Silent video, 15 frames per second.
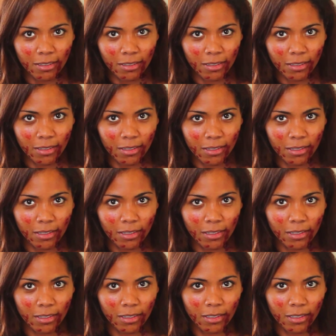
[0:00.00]

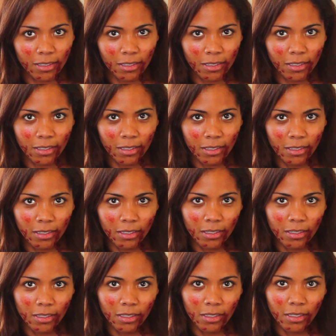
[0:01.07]

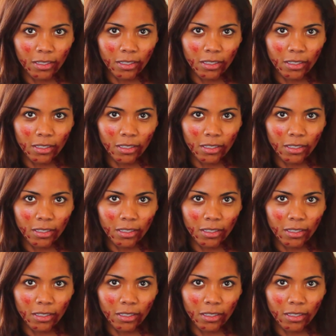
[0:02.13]
Nobody speaks.